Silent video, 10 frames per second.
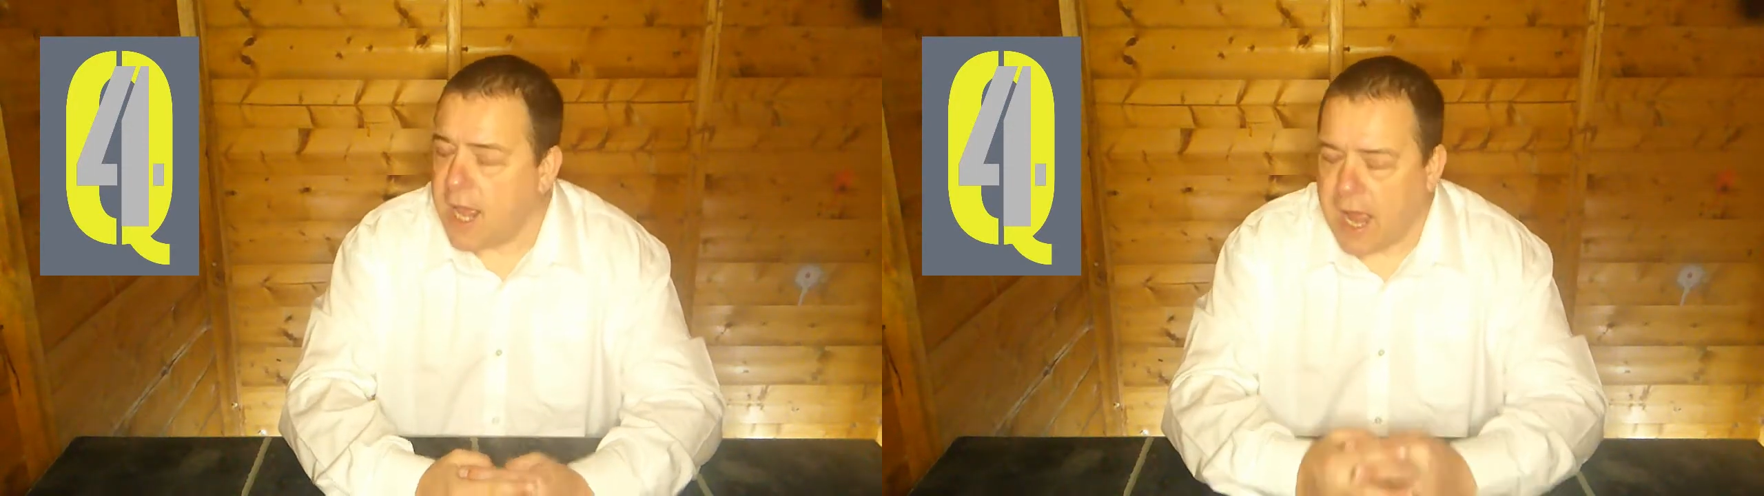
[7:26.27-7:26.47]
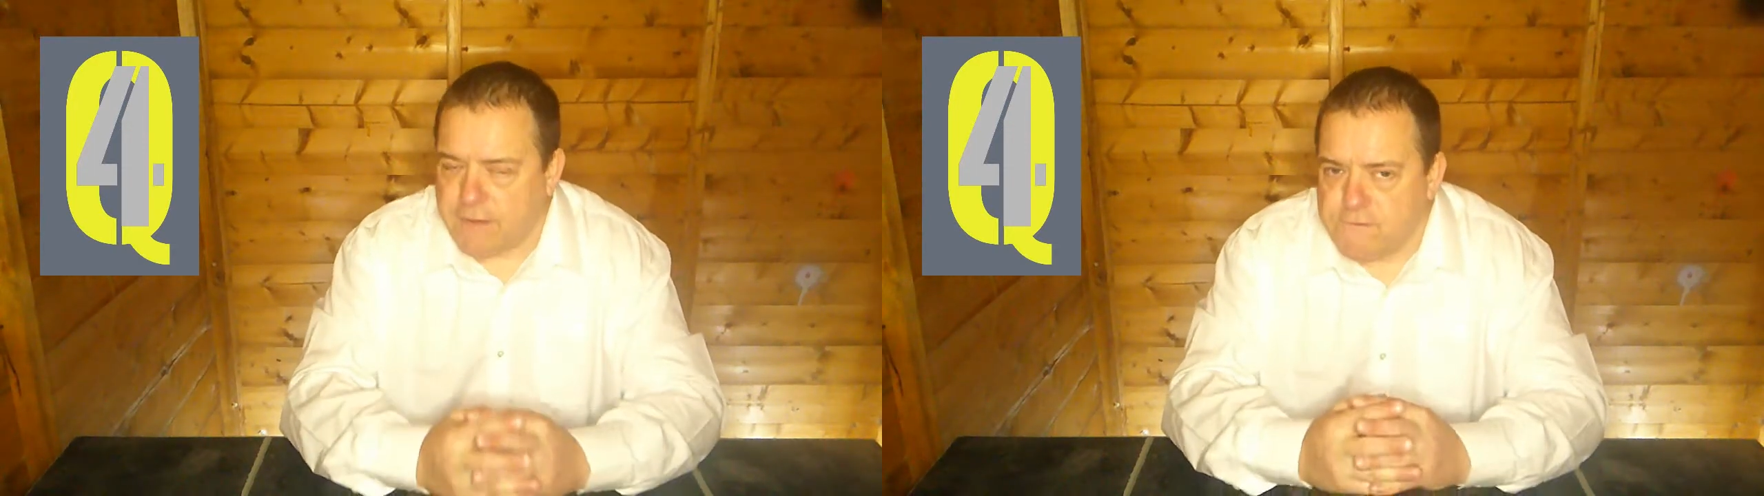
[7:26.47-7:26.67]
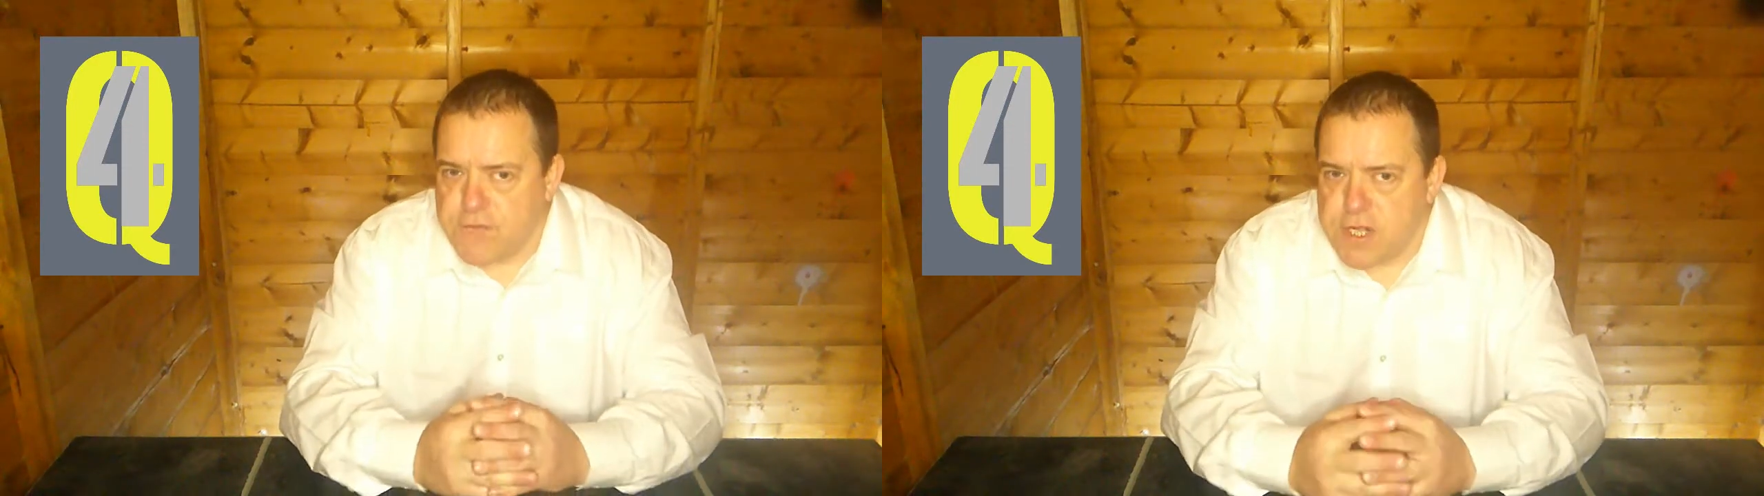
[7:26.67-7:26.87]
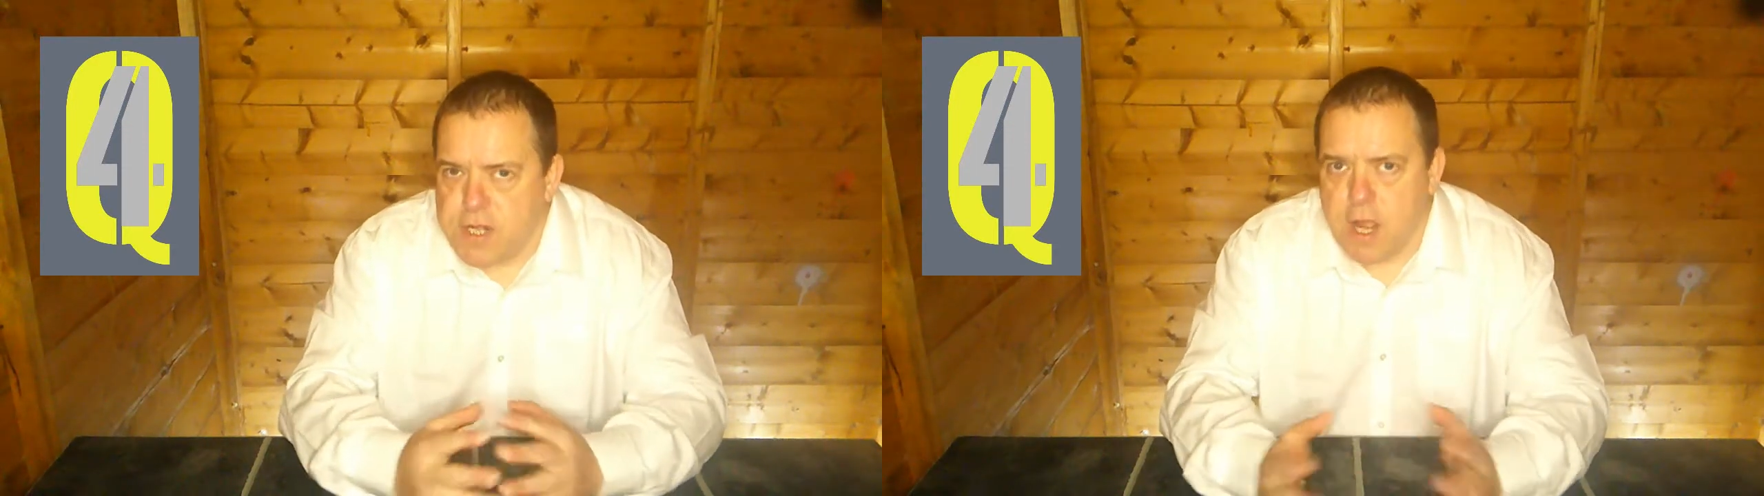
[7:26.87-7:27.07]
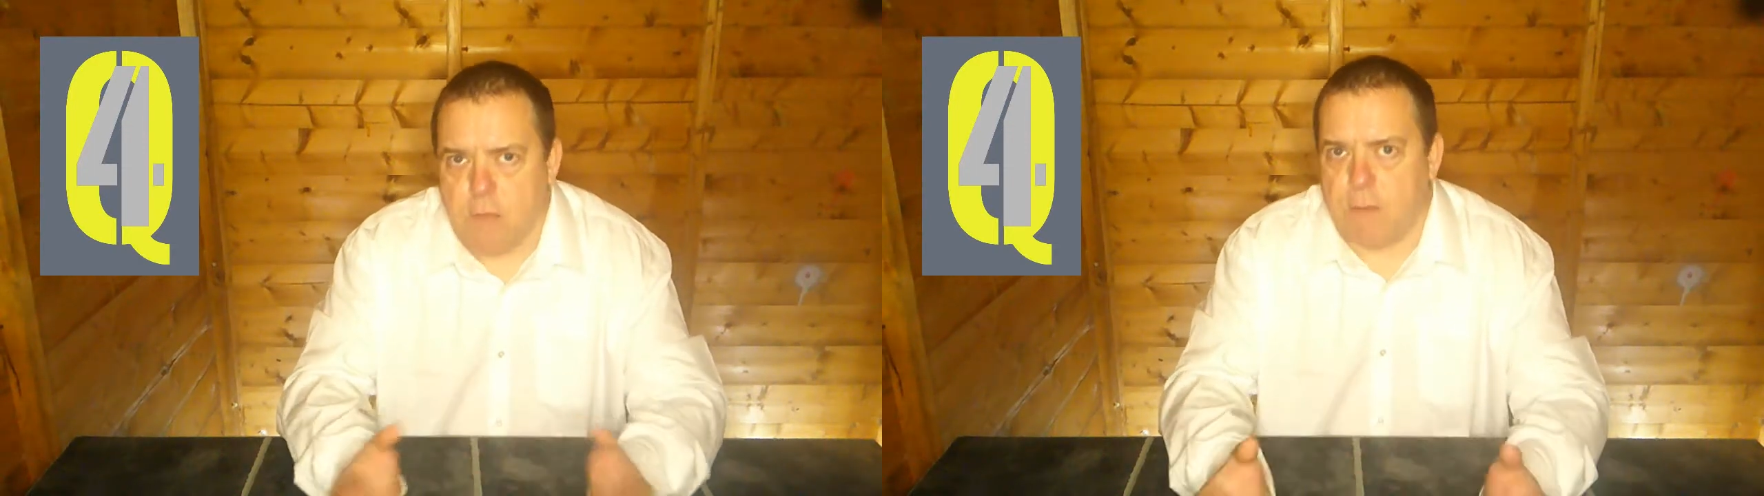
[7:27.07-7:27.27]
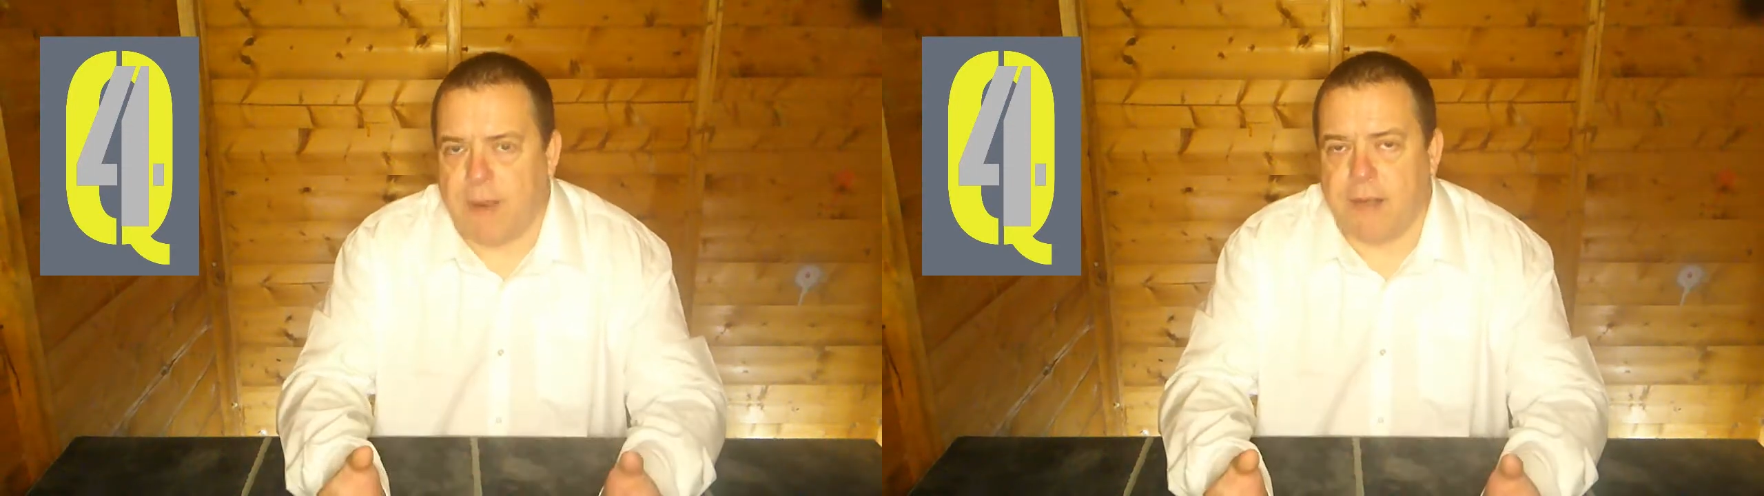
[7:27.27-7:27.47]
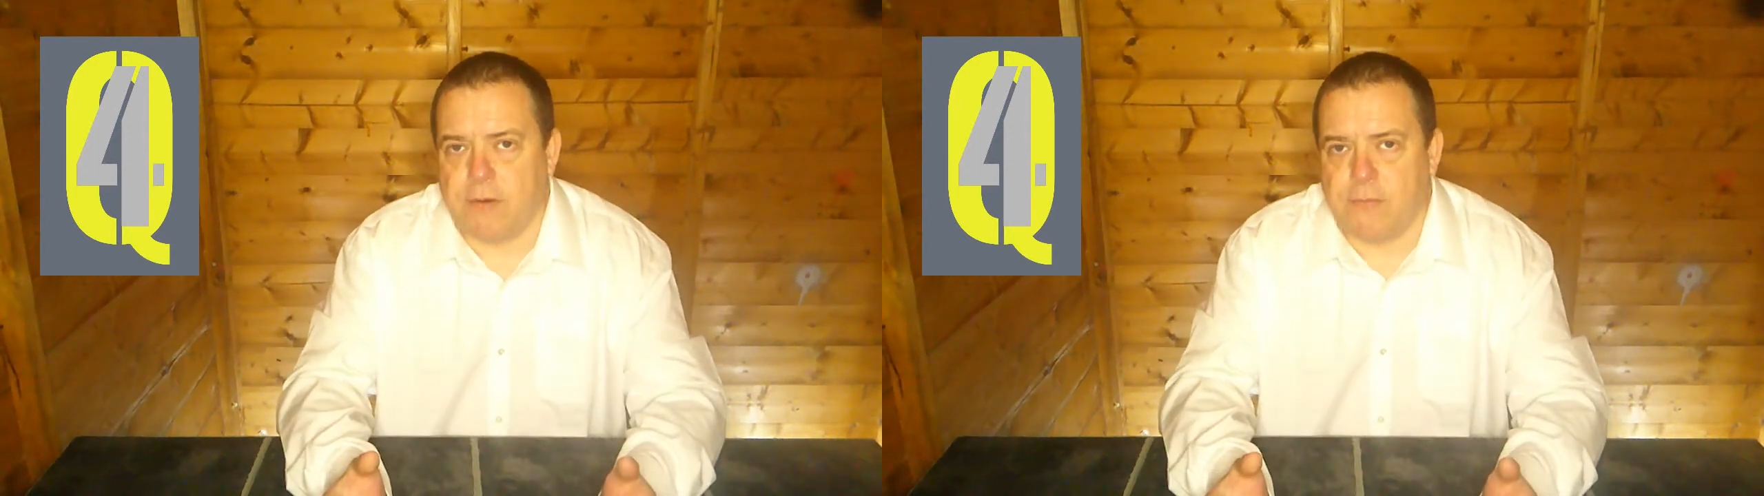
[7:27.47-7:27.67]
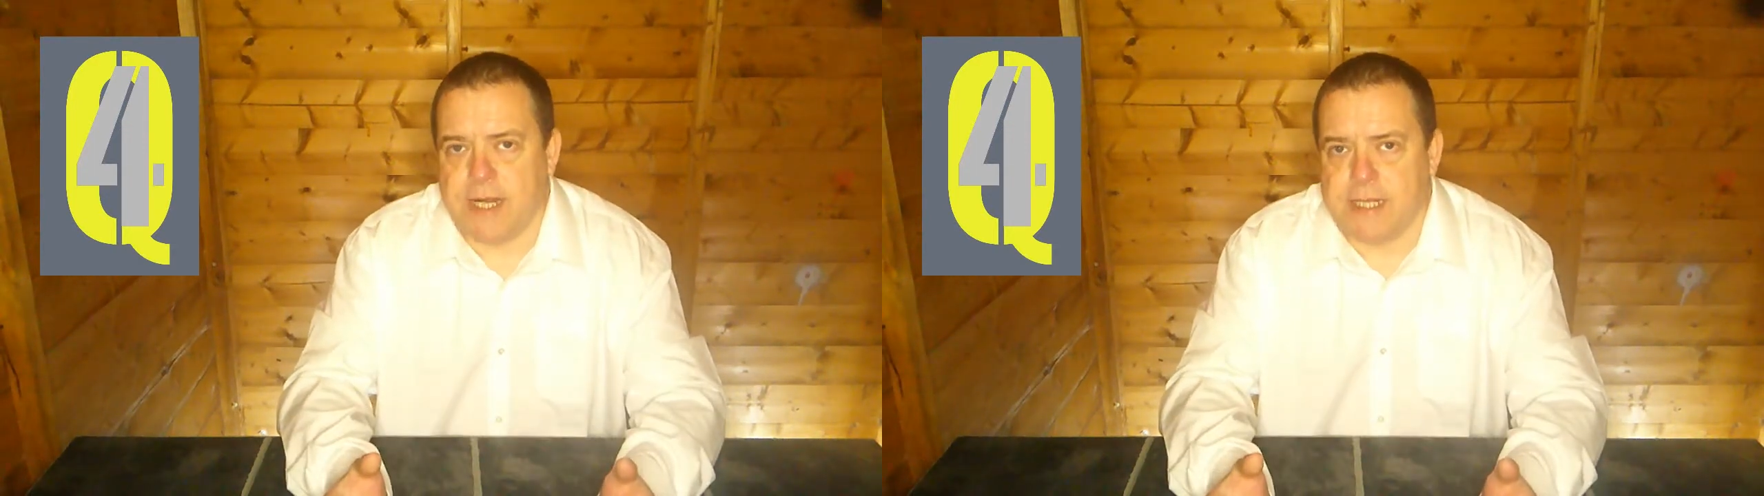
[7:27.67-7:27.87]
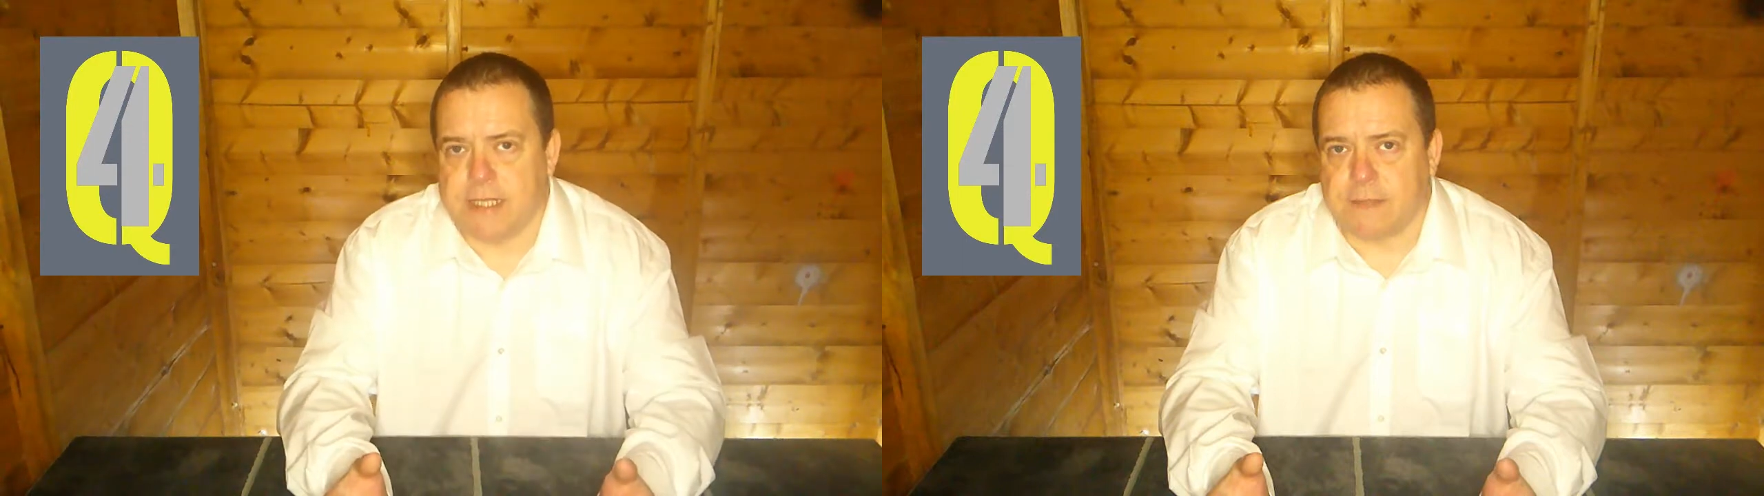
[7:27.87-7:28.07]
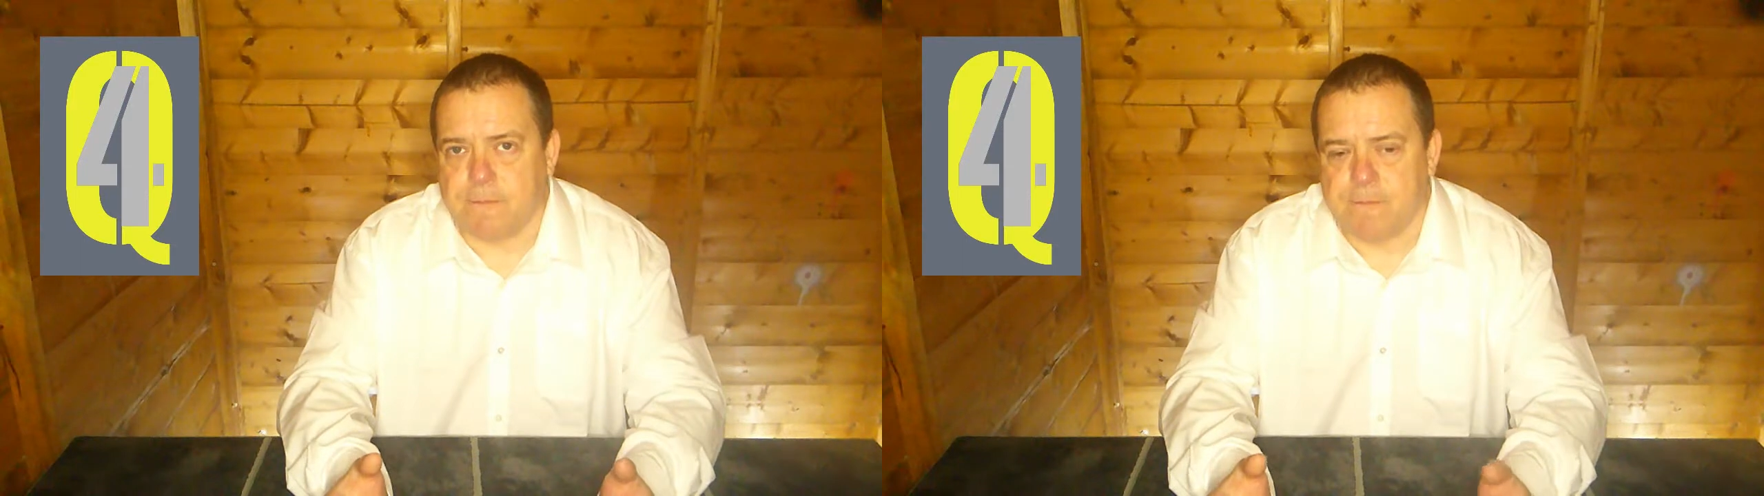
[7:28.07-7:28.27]
and for no apparent
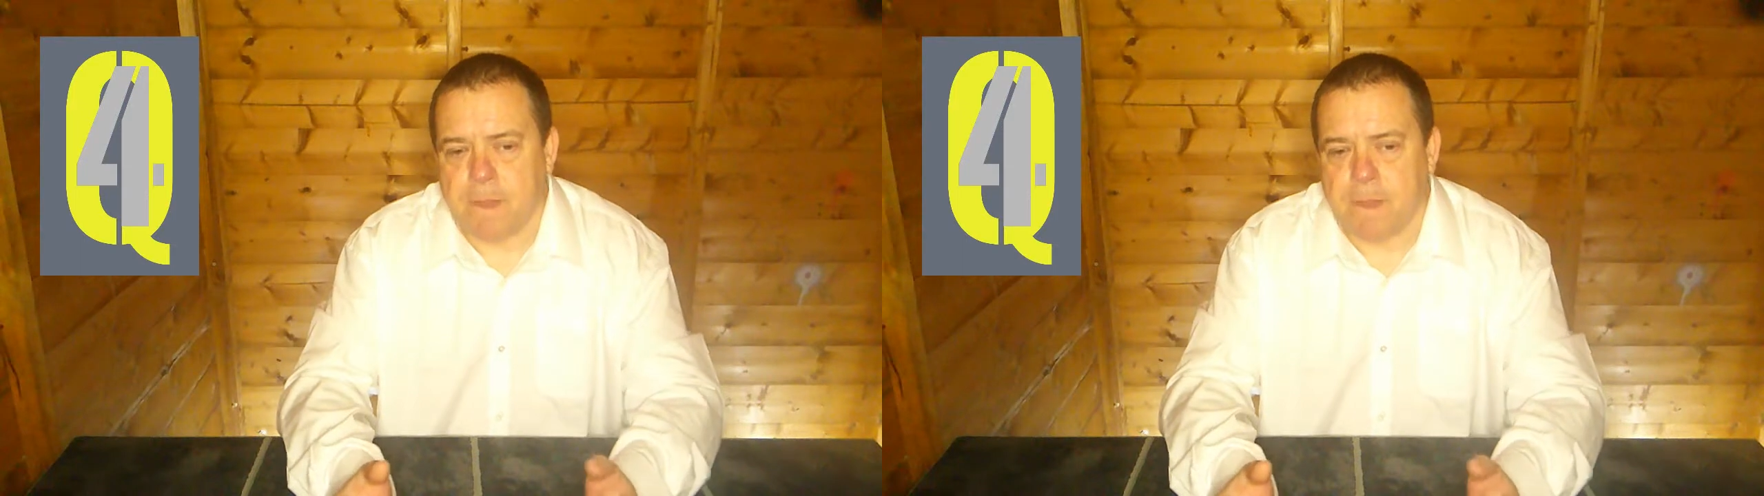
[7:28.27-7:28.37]
reason.